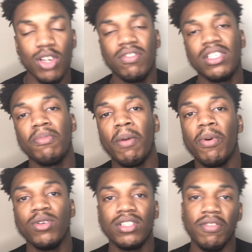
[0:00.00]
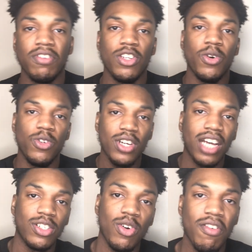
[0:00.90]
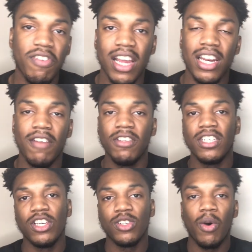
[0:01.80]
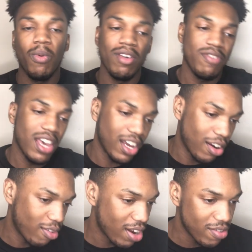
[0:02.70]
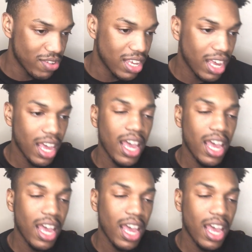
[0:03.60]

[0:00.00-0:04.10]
So every time I post a video, you guys are notified and everything is all wavy and gravy.